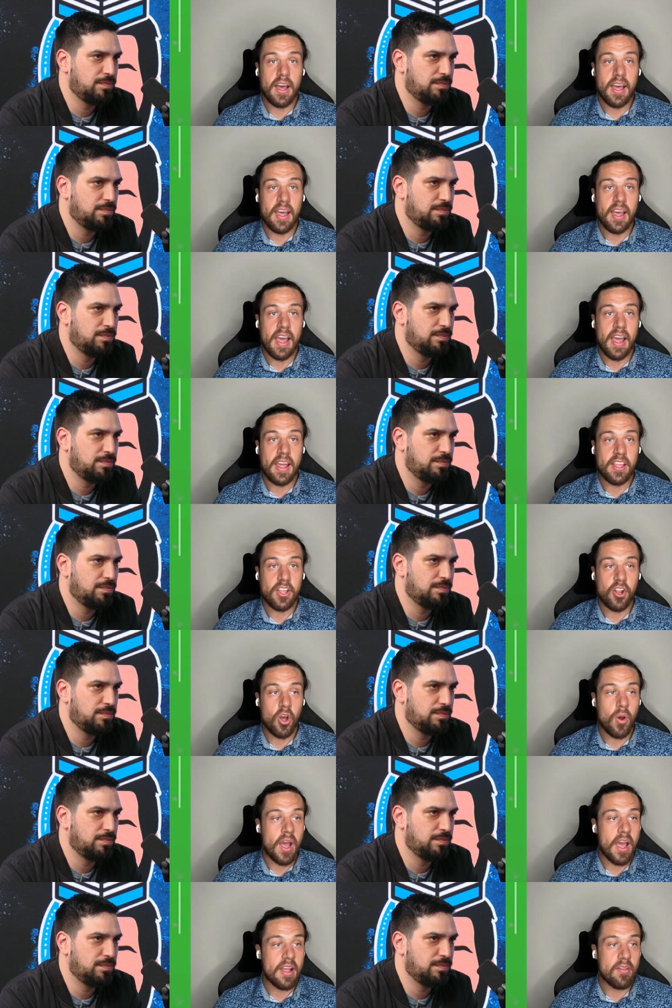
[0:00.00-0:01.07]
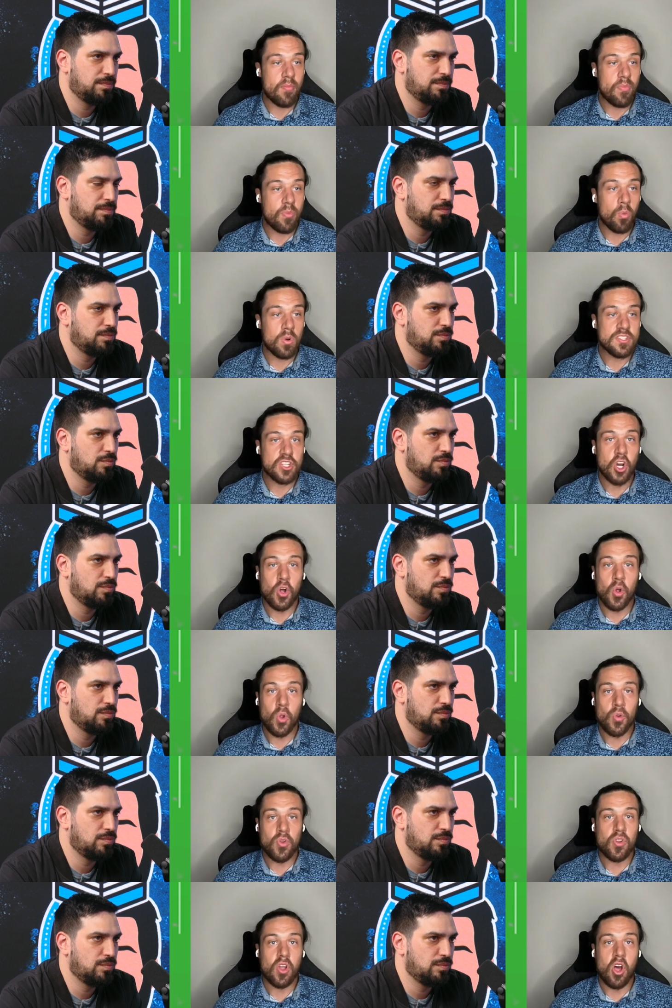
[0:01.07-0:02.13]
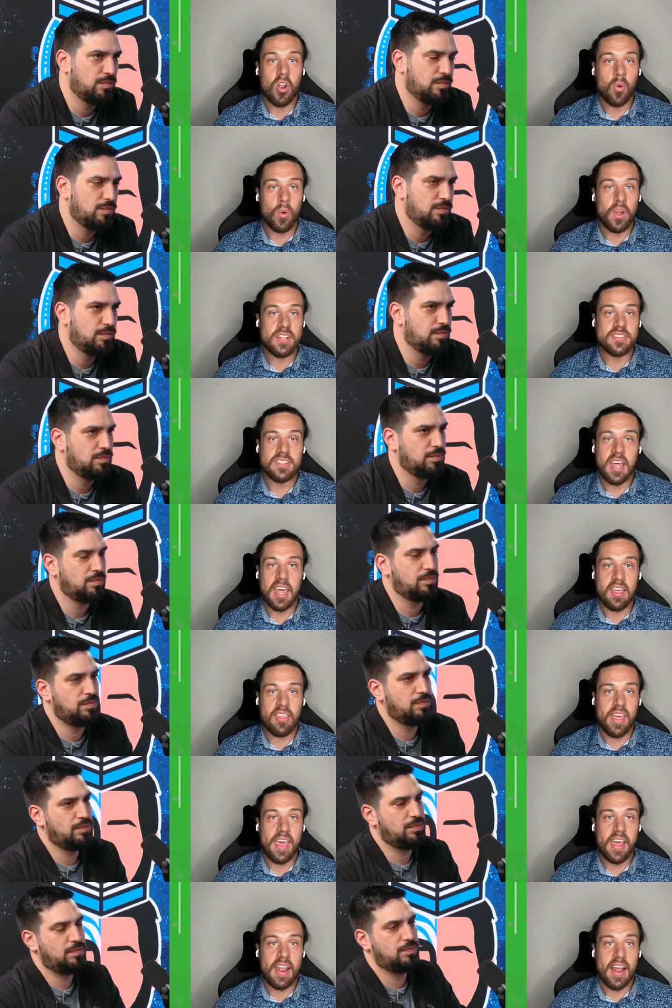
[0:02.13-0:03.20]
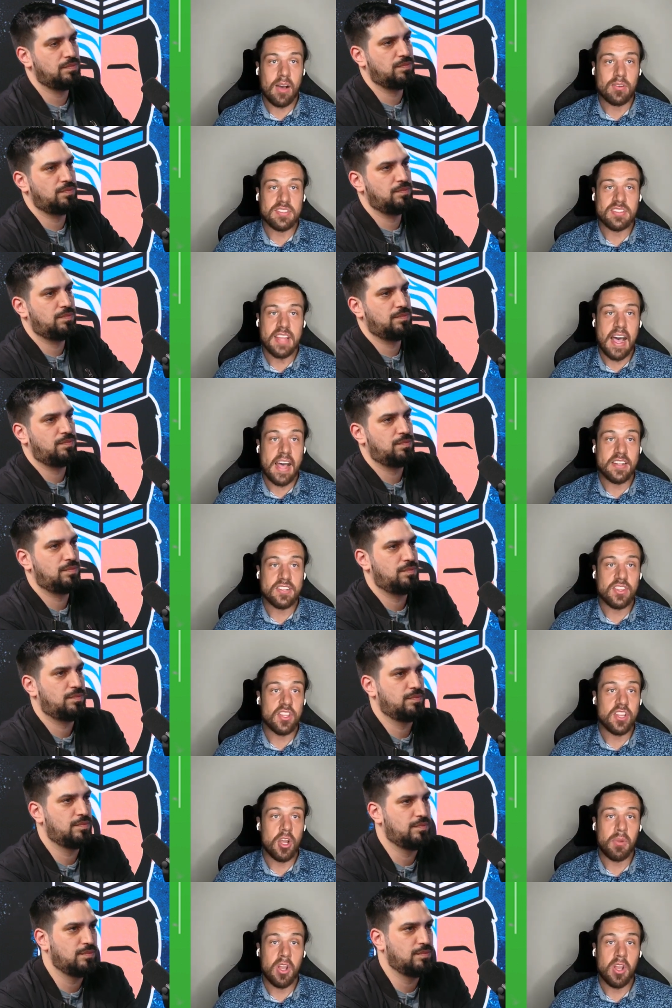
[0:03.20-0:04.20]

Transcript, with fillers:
Speaker 1: uh, I you know I was told on a Wednesday that I was signed to the